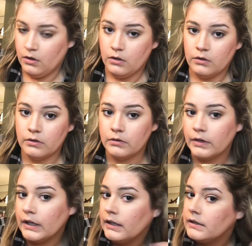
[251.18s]
All
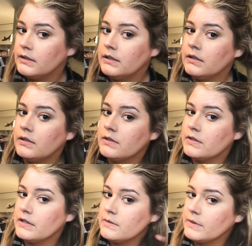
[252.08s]
right,
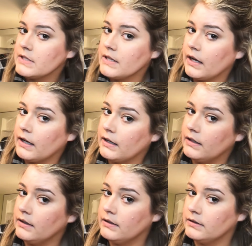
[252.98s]
so that's one
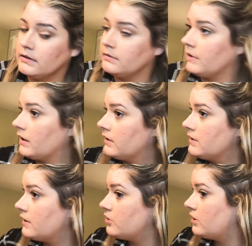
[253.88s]
side. I'm not going
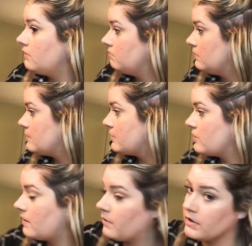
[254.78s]
to touch it as much
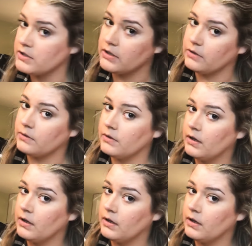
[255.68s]
as I want to.